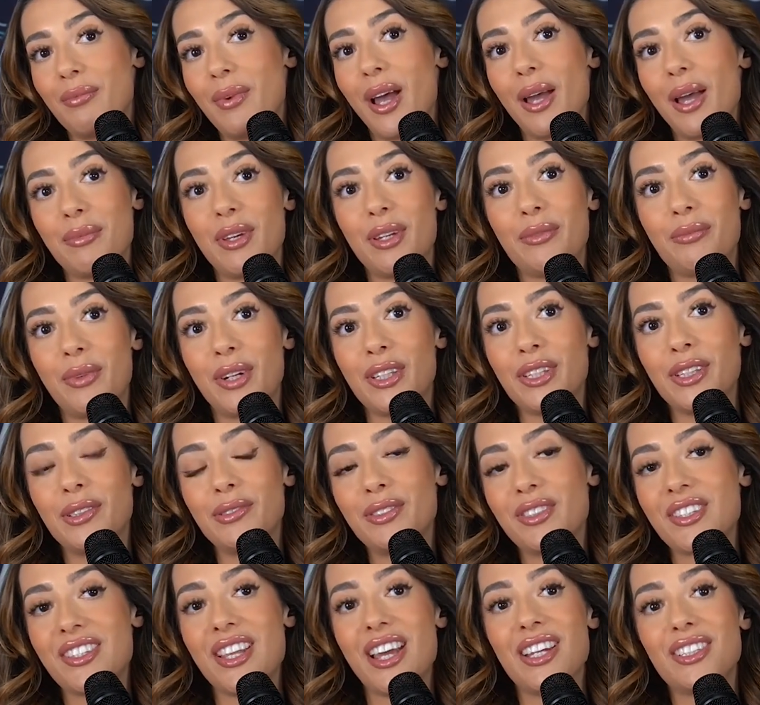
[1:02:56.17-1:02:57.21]
I mean, when you
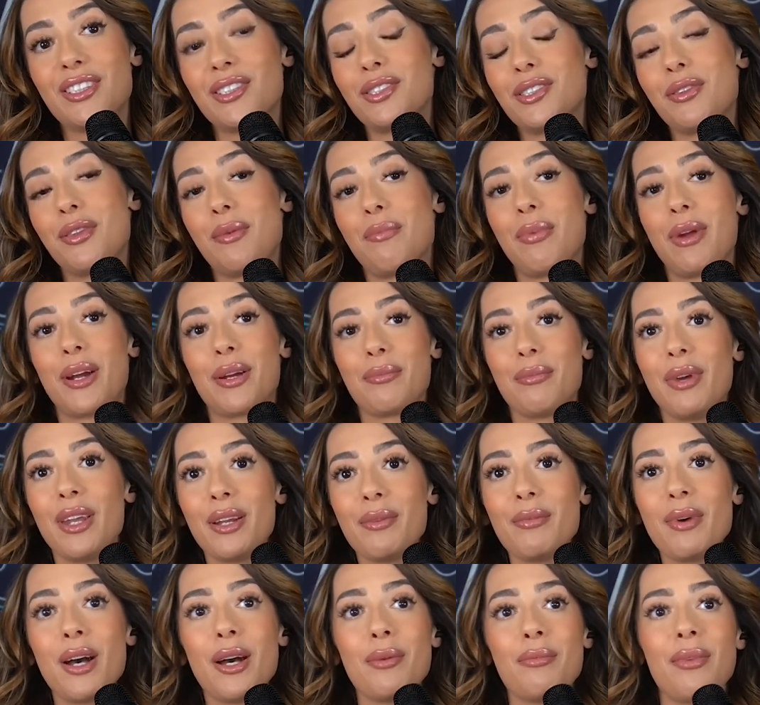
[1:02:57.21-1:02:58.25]
decide to do the bare
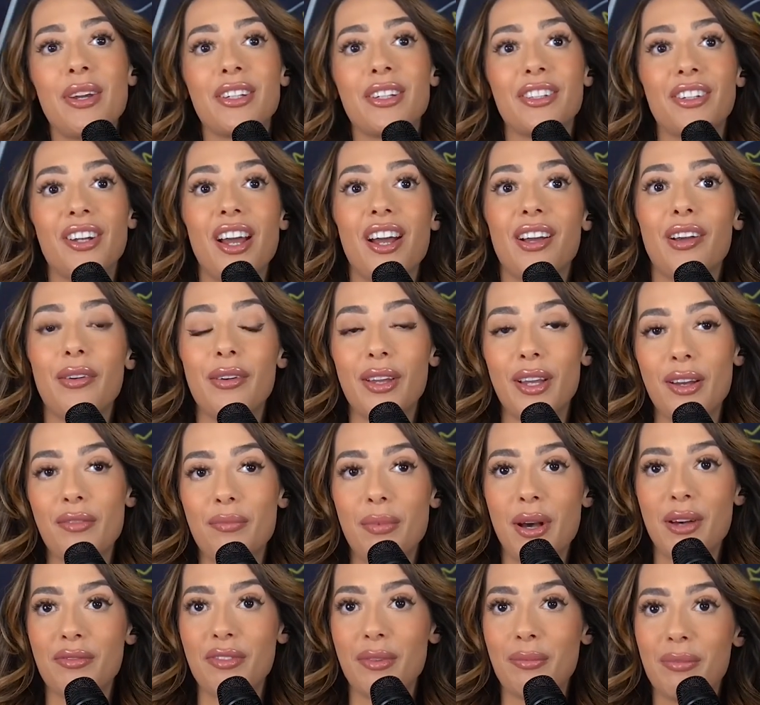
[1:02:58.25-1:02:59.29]
minimum and you're not going
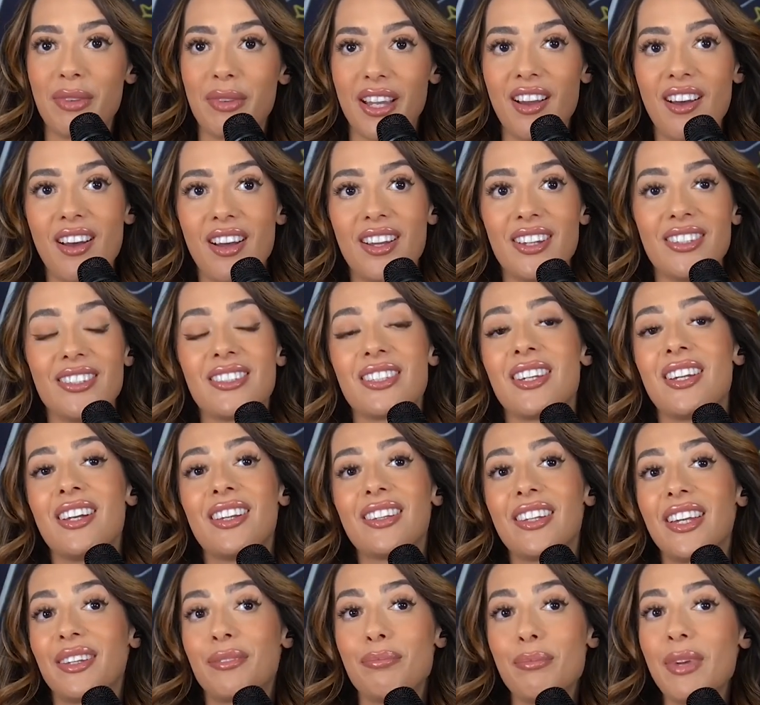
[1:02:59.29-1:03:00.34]
above and beyond,
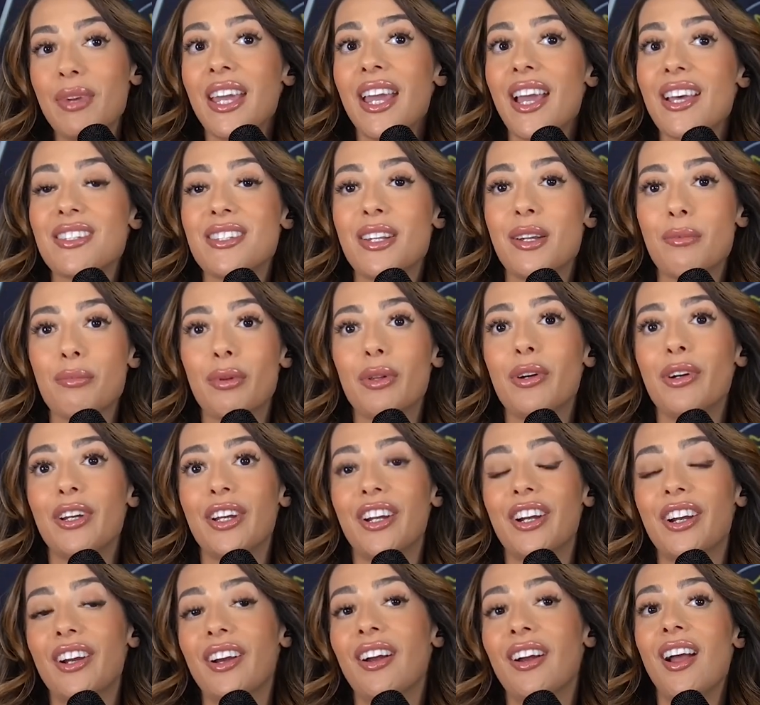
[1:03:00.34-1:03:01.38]
like me as an
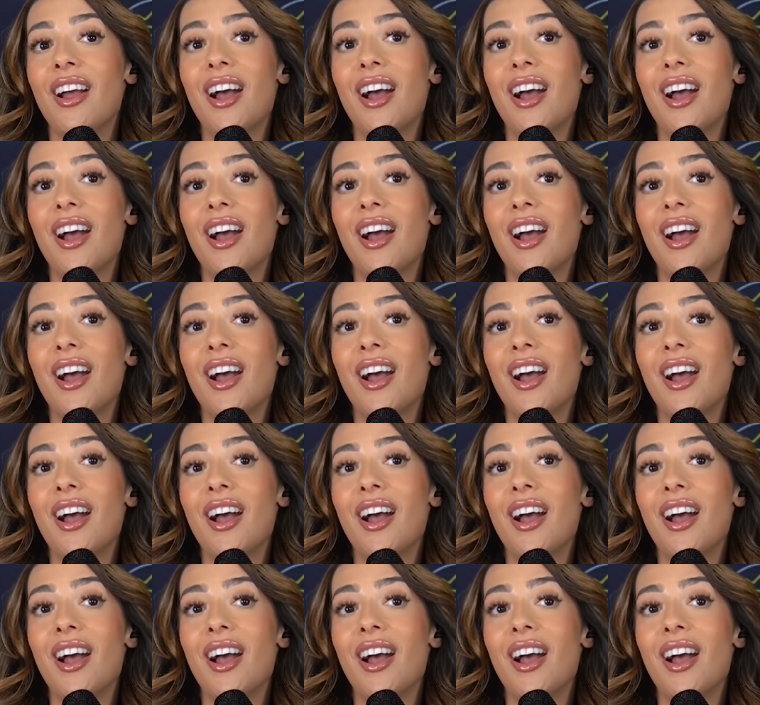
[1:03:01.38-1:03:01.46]
employer,